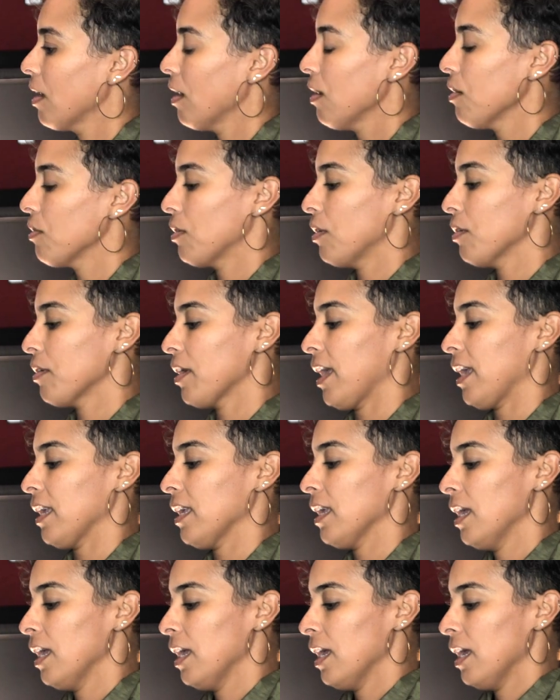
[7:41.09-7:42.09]
Oh,
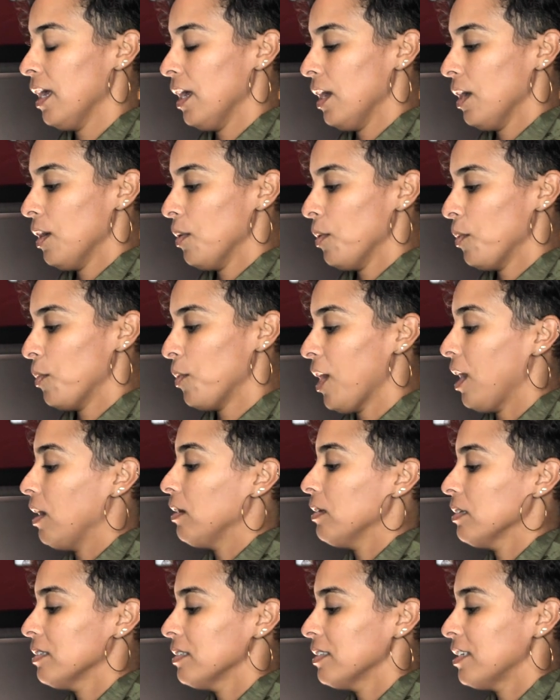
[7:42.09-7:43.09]
okay.
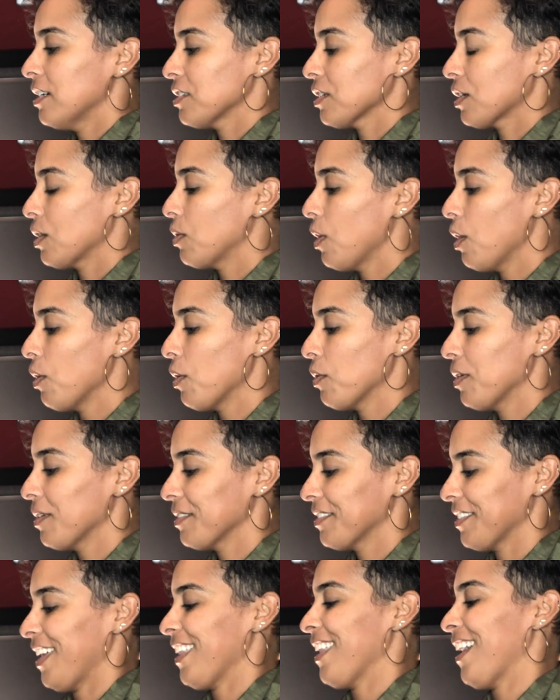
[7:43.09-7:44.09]
Well, there's a quote.
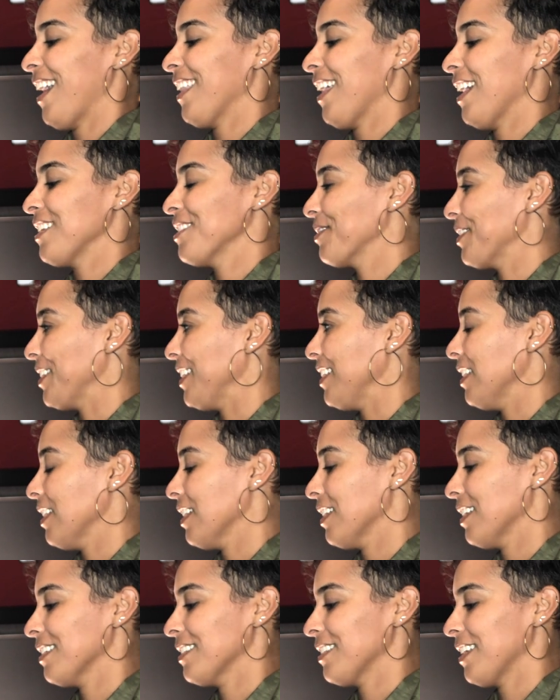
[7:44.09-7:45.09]
So I, I like to read.
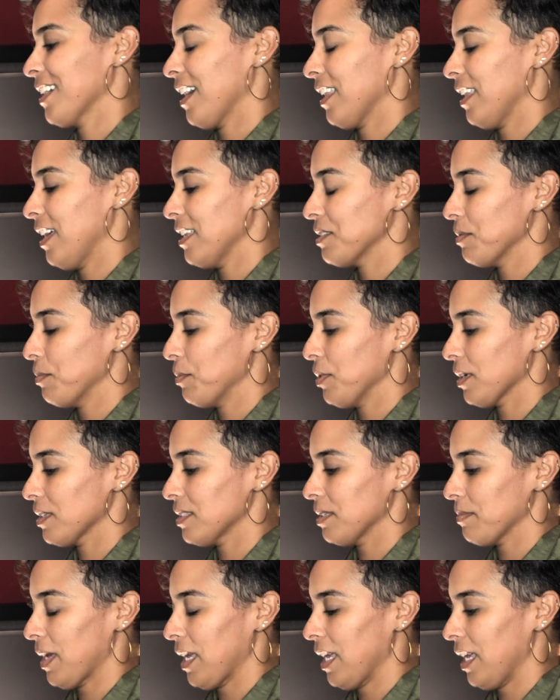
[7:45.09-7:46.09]
Yeah. It's like I got lots of
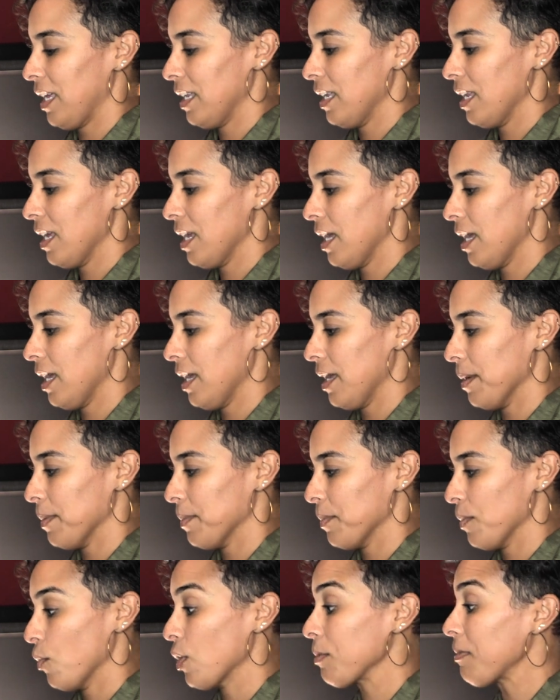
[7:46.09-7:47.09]
books in my head.
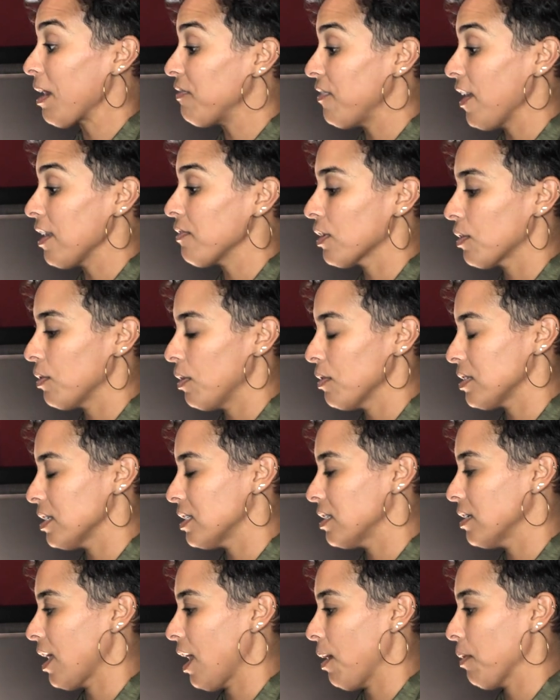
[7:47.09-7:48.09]
Um, one of my favorite quotes that
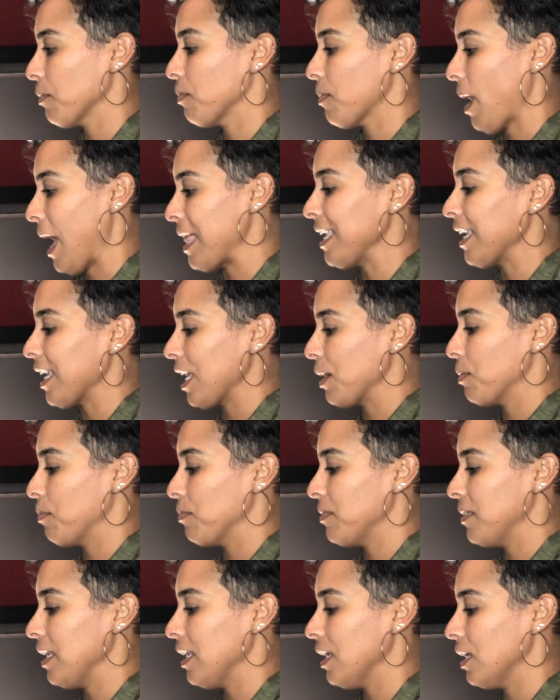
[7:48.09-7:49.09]
stood out. I think it,
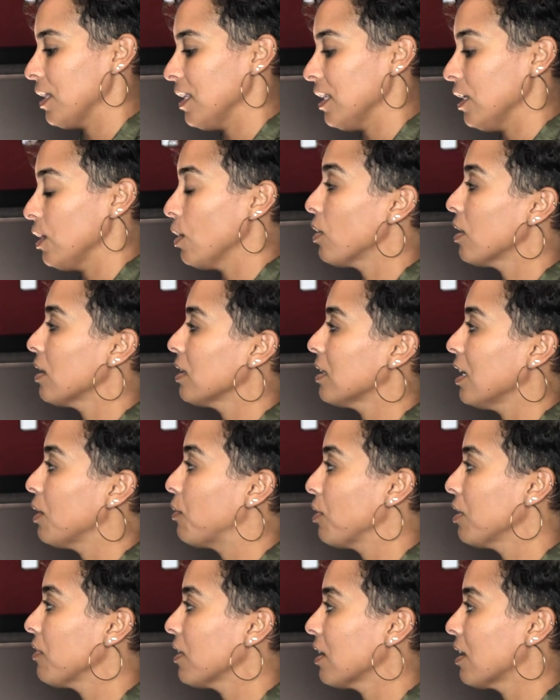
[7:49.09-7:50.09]
the the your the
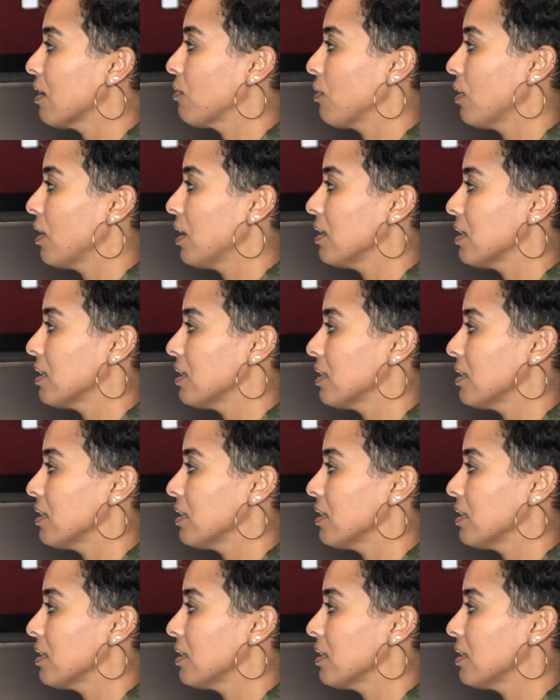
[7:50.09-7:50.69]
equivalent of what